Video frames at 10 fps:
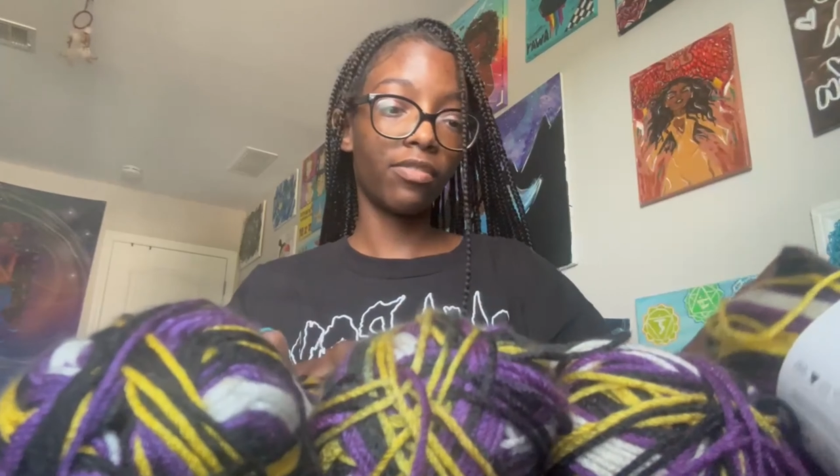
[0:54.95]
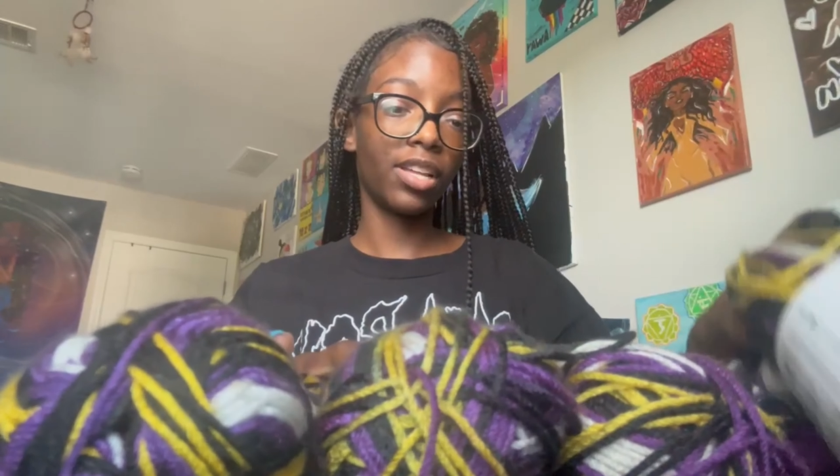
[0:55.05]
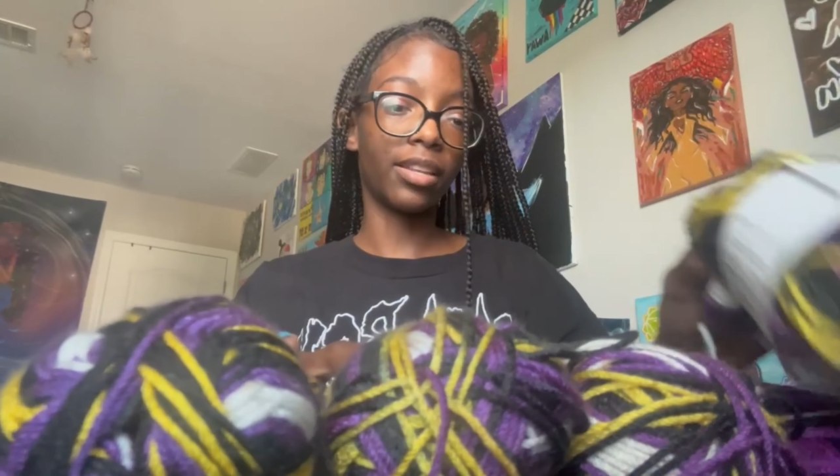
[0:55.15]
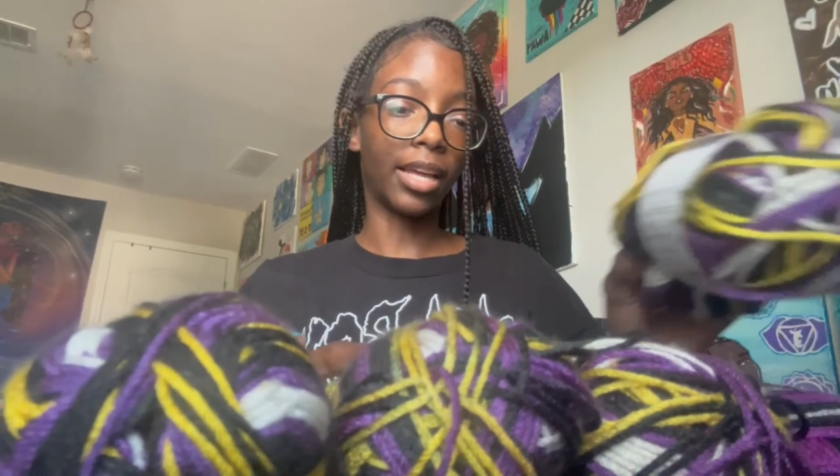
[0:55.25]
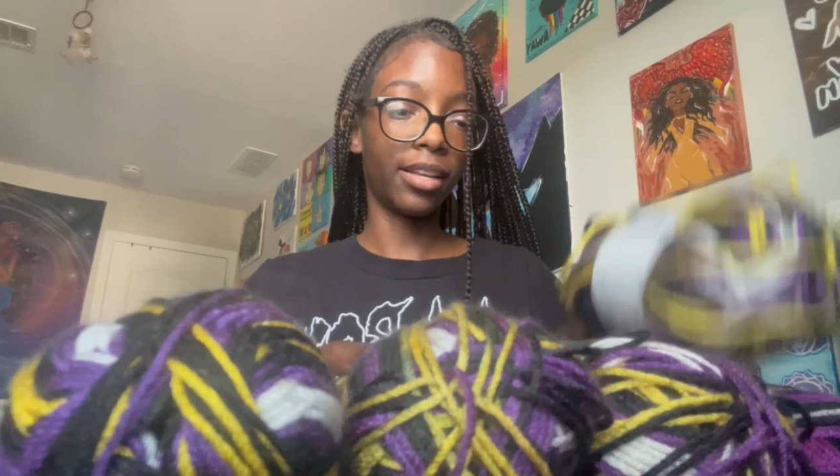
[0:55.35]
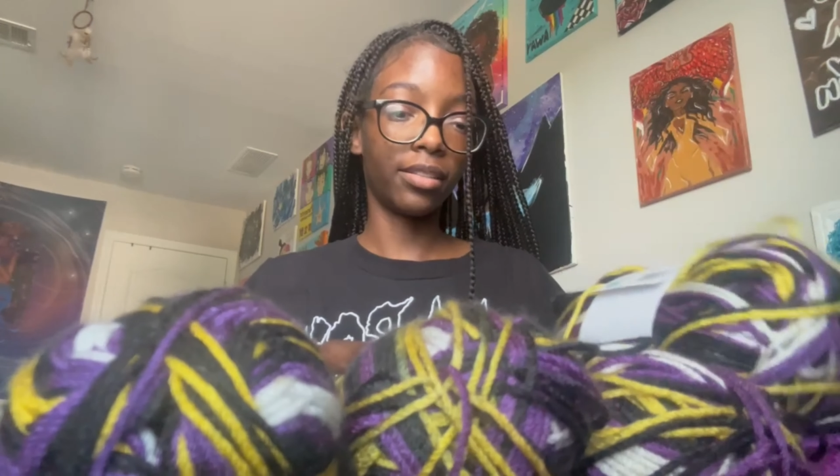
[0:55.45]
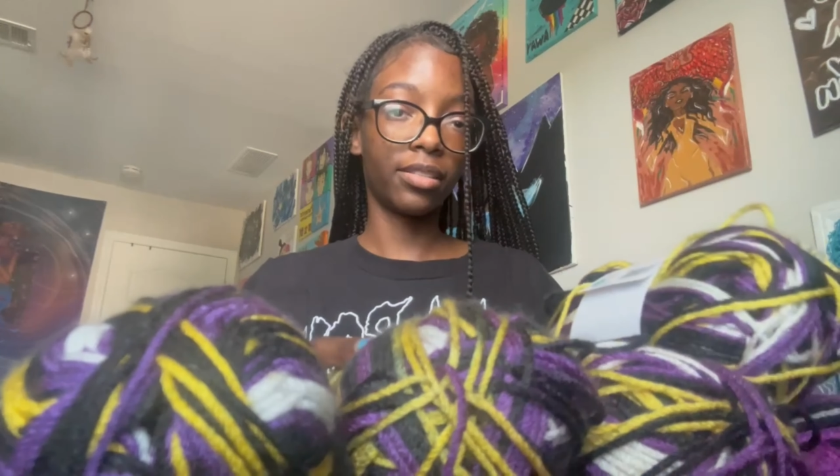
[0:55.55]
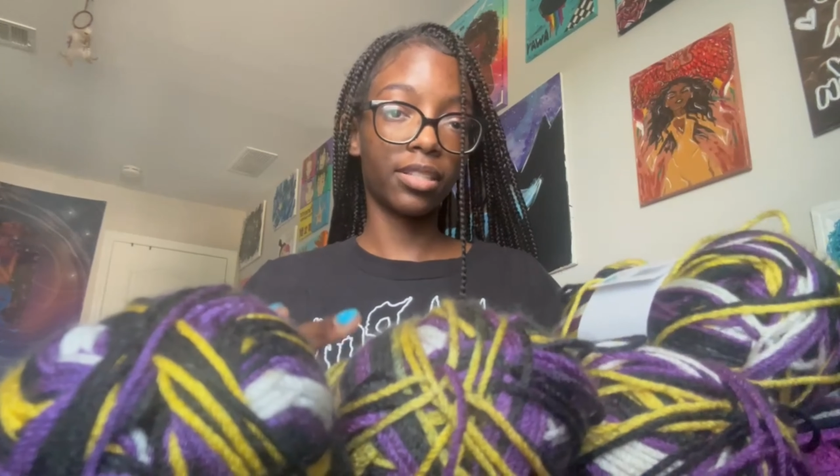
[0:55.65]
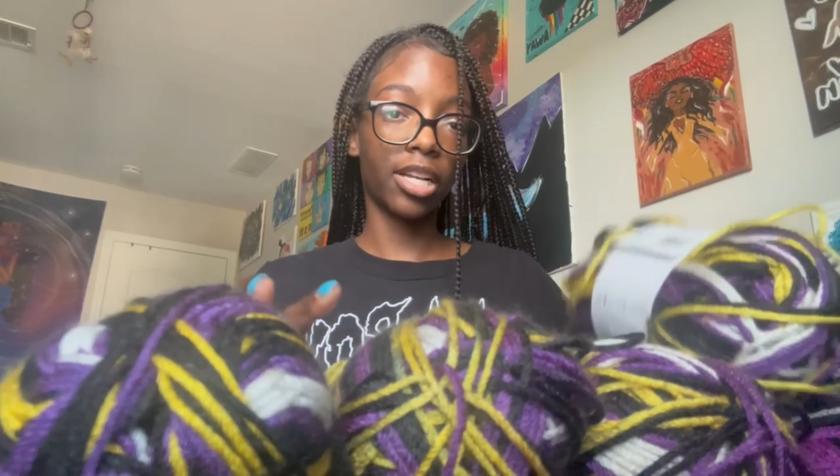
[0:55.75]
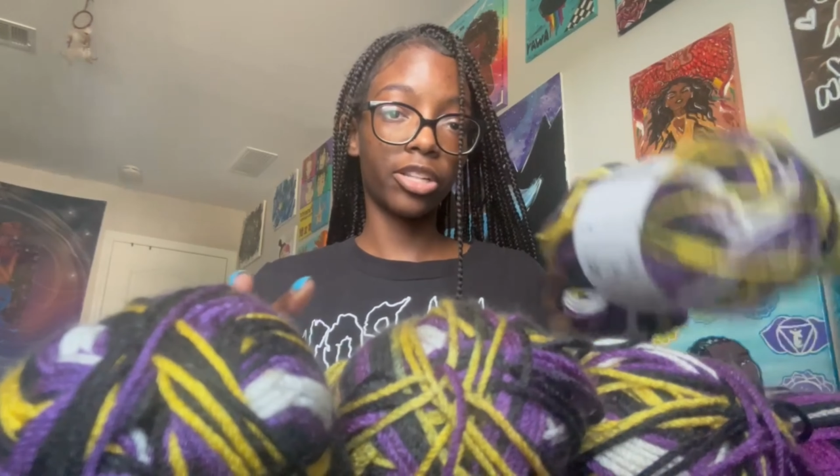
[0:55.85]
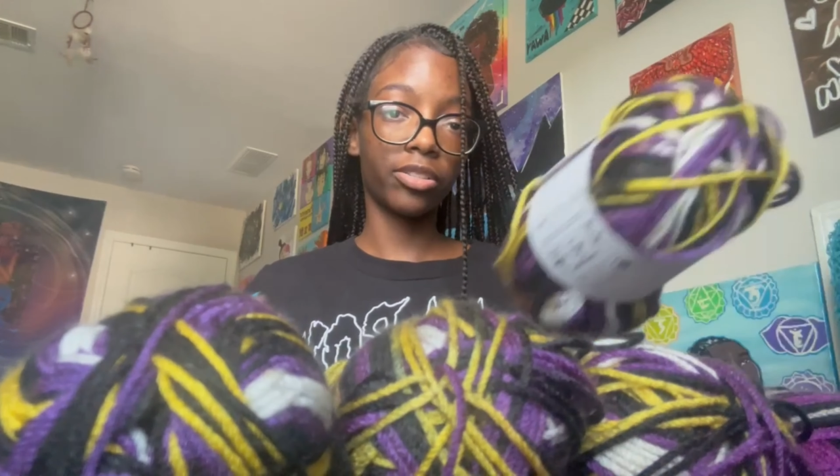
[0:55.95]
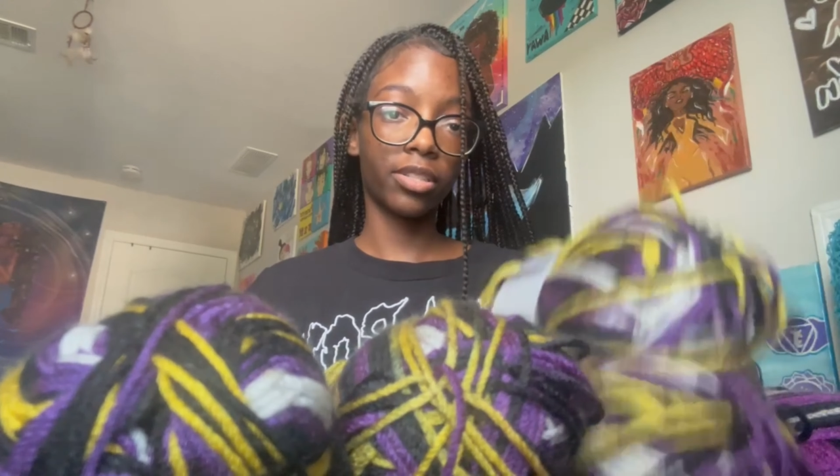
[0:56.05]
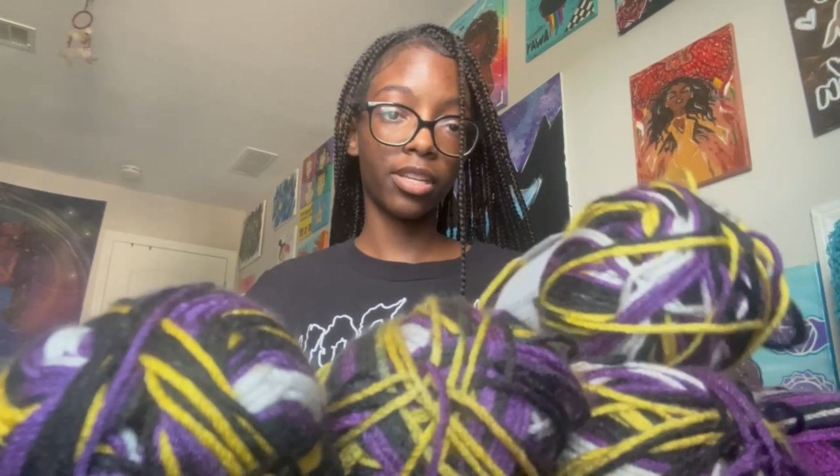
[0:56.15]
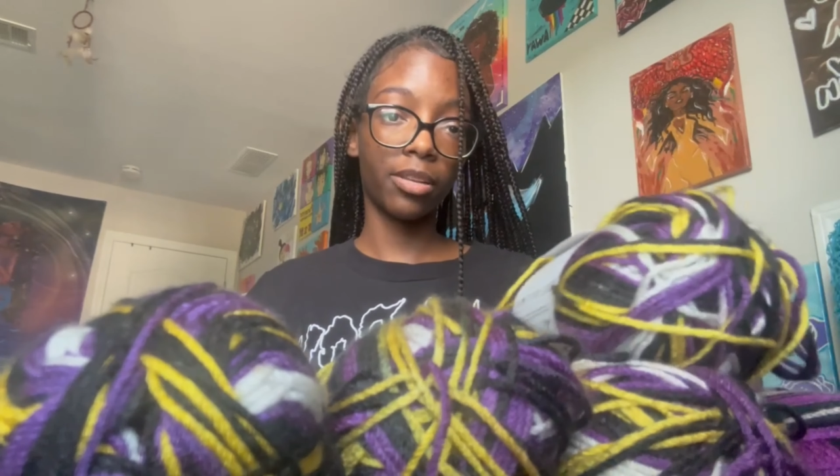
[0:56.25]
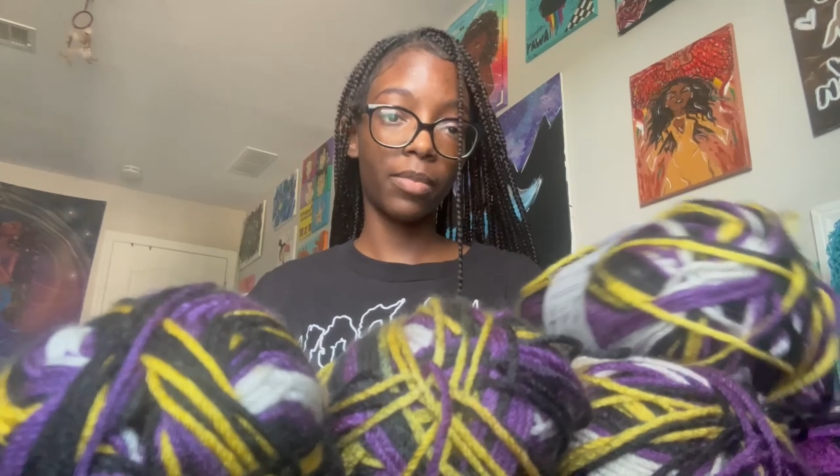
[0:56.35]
really like this color scheme.